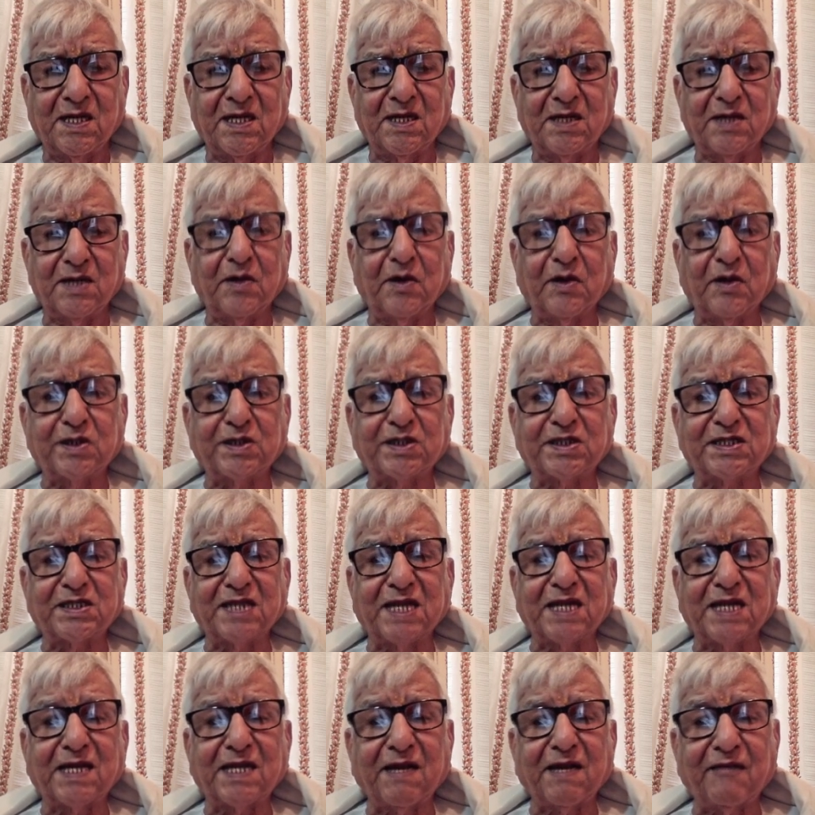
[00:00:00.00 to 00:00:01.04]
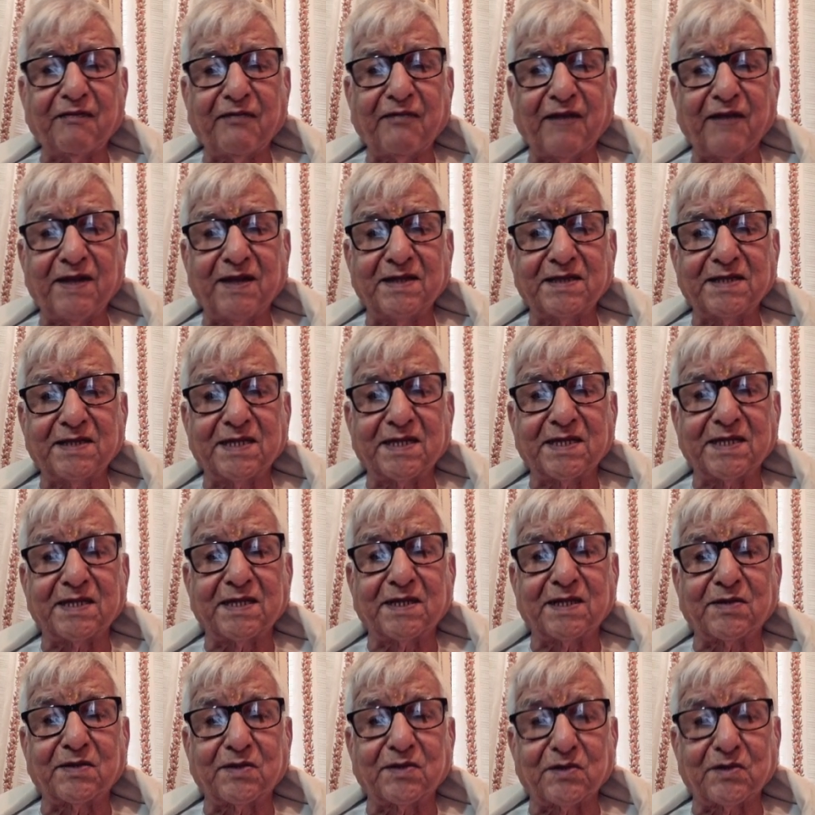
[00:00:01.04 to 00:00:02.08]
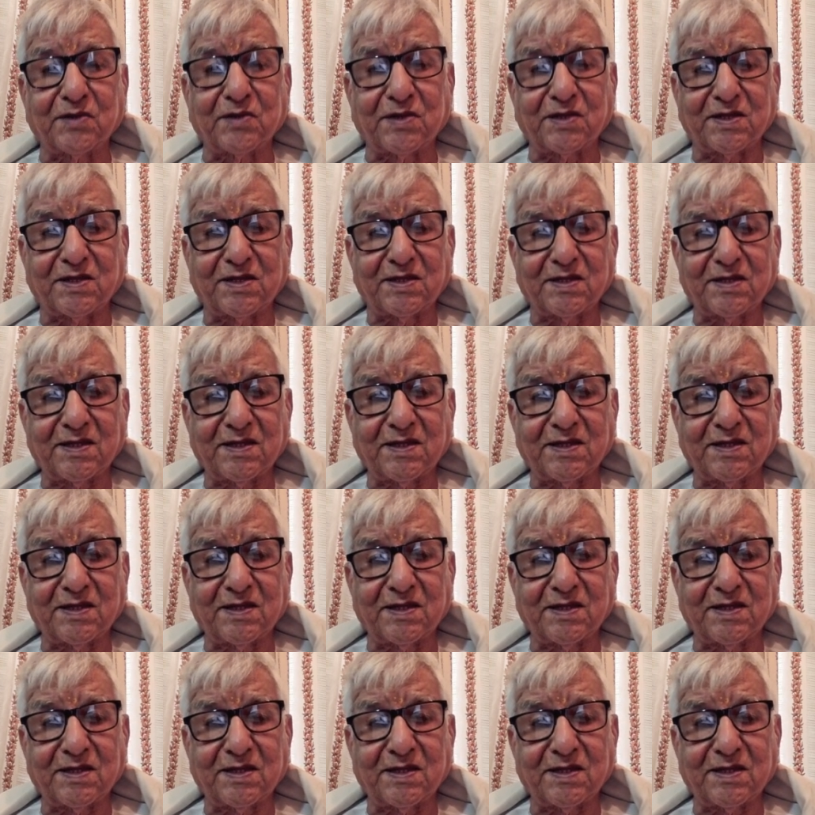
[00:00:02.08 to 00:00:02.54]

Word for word: not sacrificing the truth.